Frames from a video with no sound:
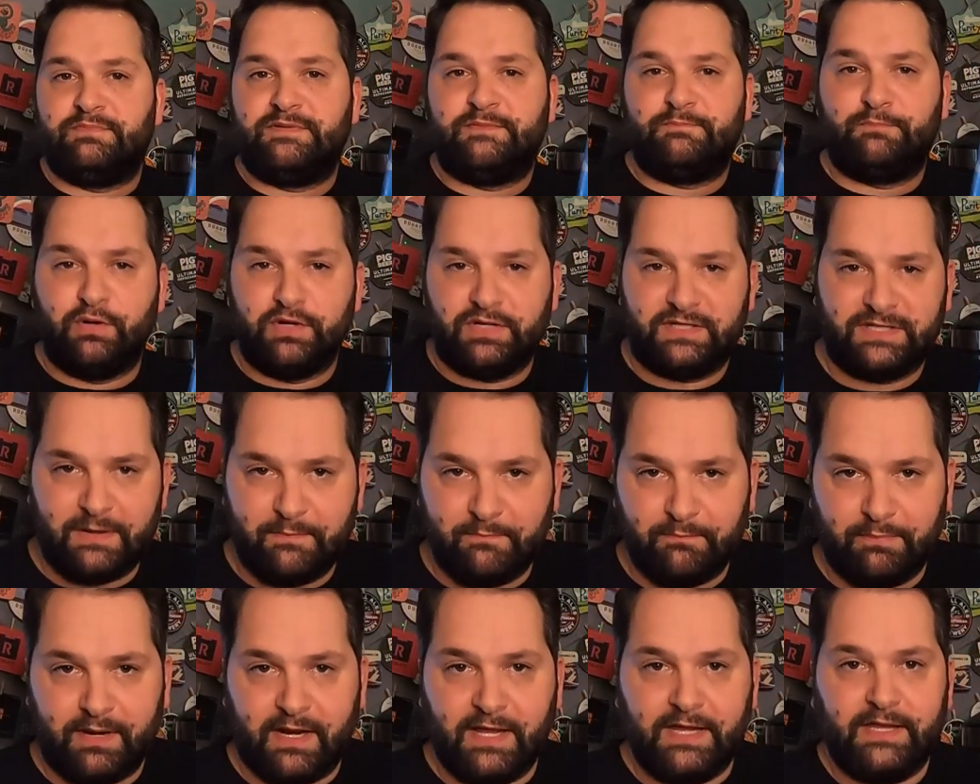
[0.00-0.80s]
Put
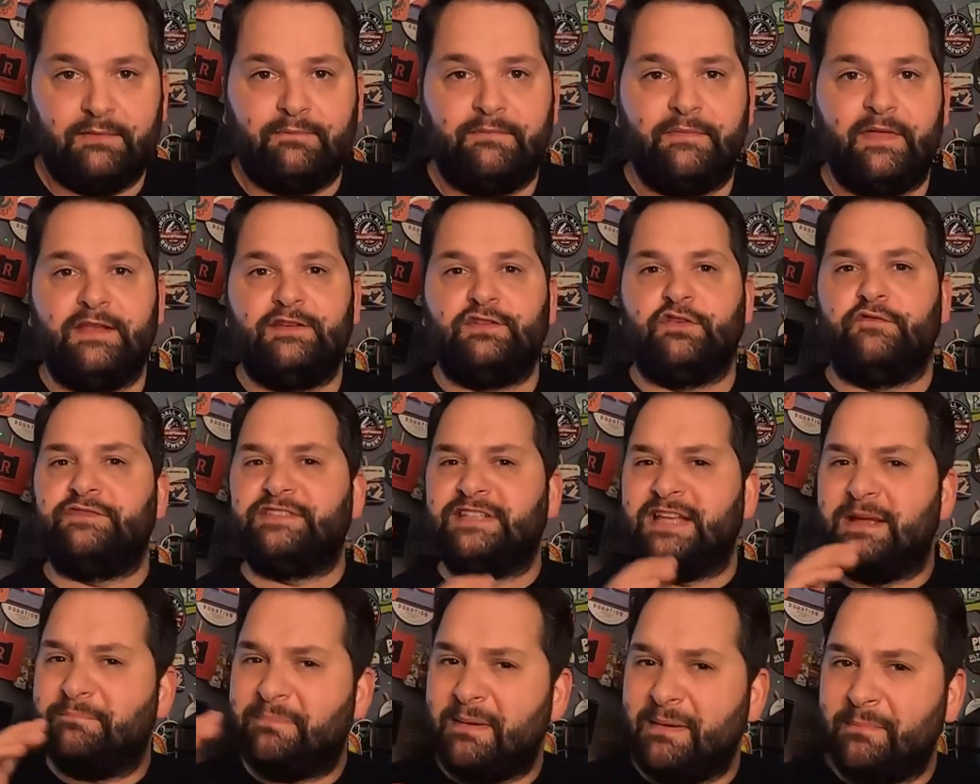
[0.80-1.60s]
simply, there's
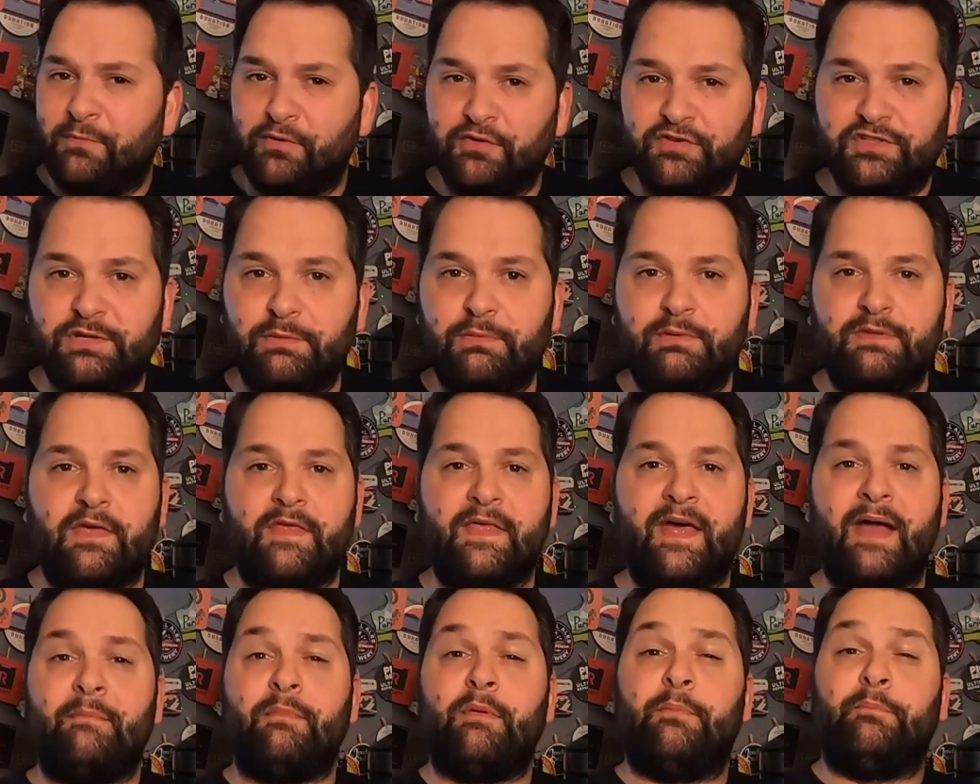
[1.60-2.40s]
obviously a bit more to it than
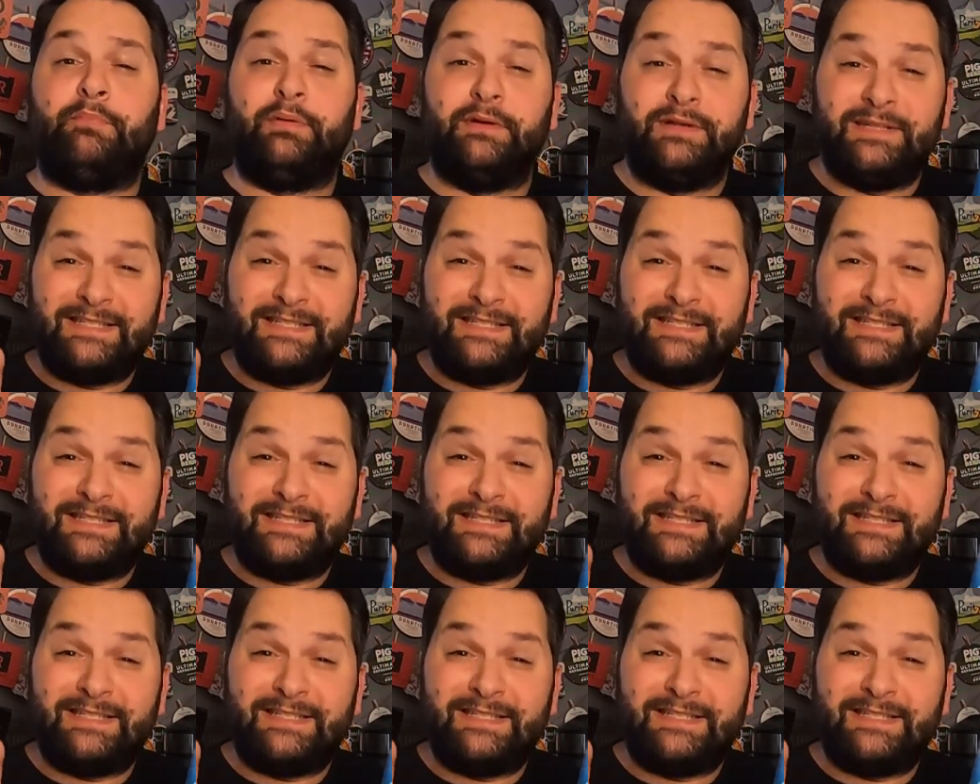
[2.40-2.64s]
that, but put